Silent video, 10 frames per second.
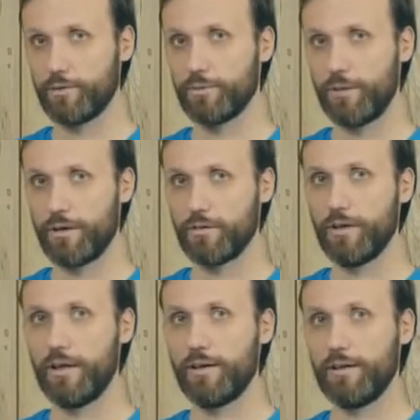model.
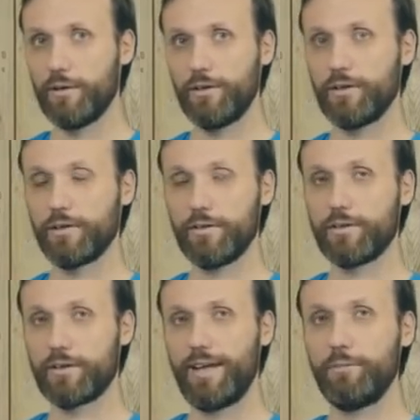Now
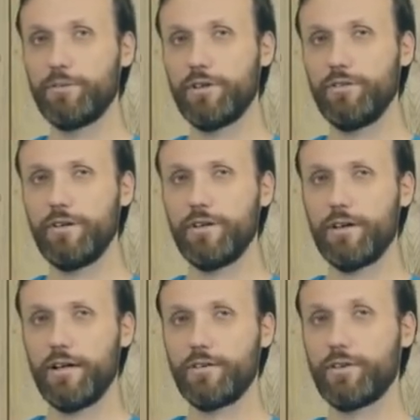the CAME
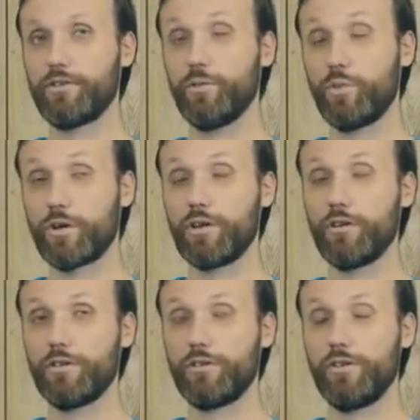TV is actually working
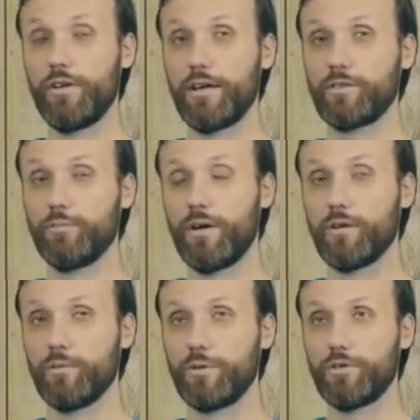on their next
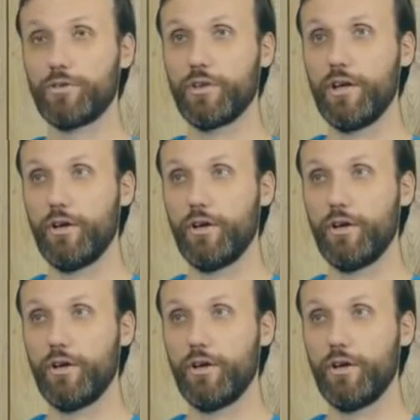model, which is,